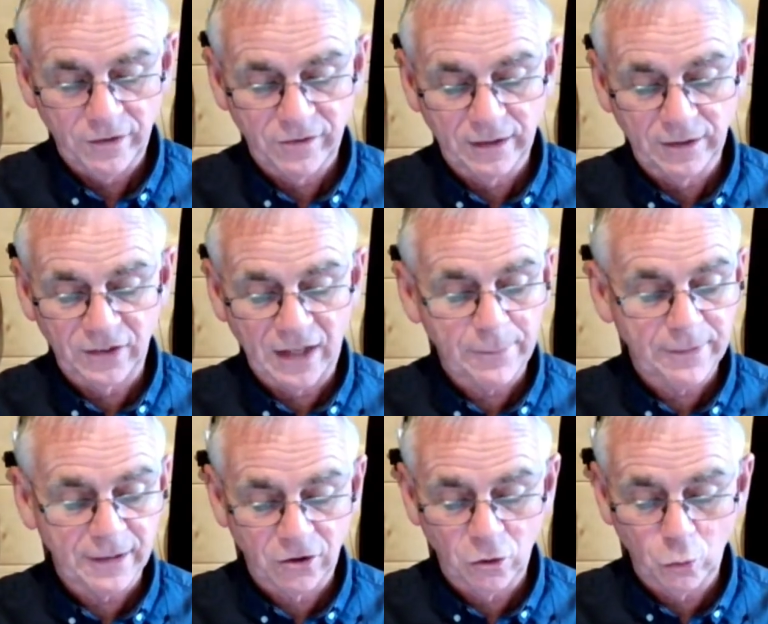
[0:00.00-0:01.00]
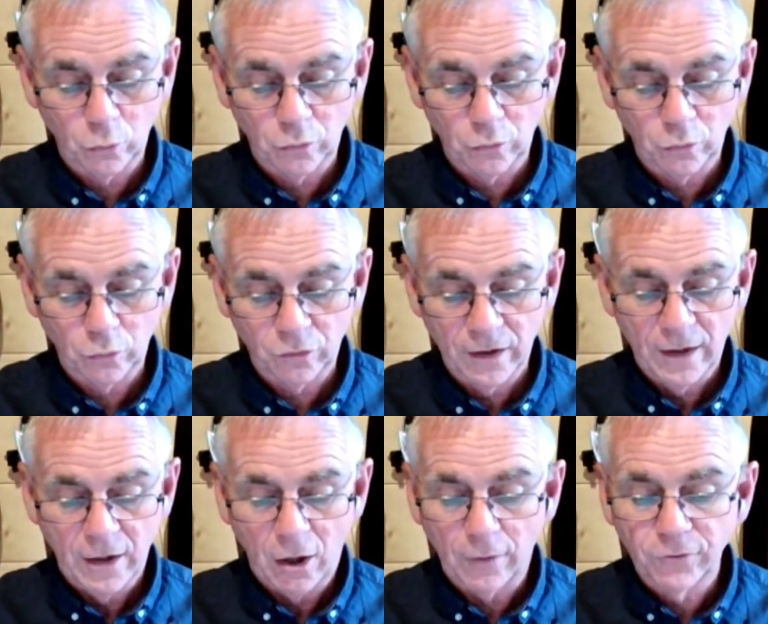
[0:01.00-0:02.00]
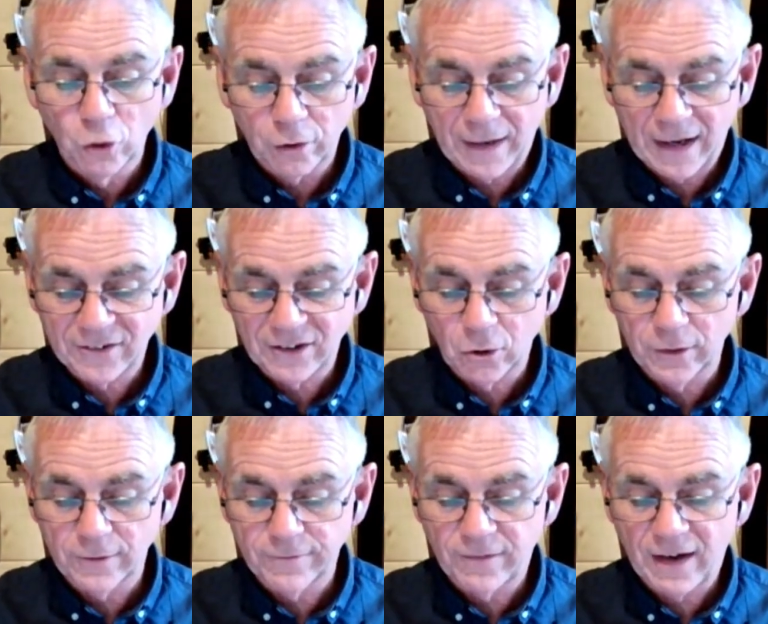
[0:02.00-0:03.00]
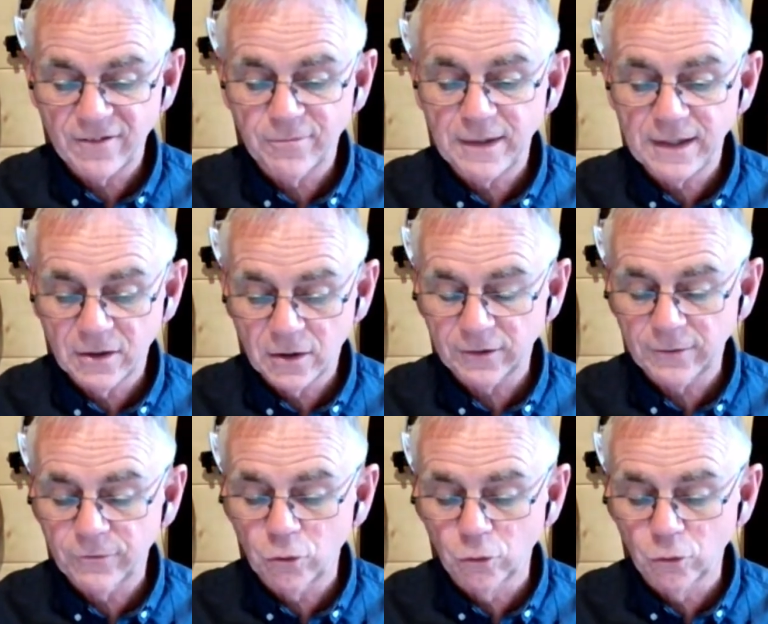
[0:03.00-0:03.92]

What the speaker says: Retailers had been accused of not passing on the 5p cut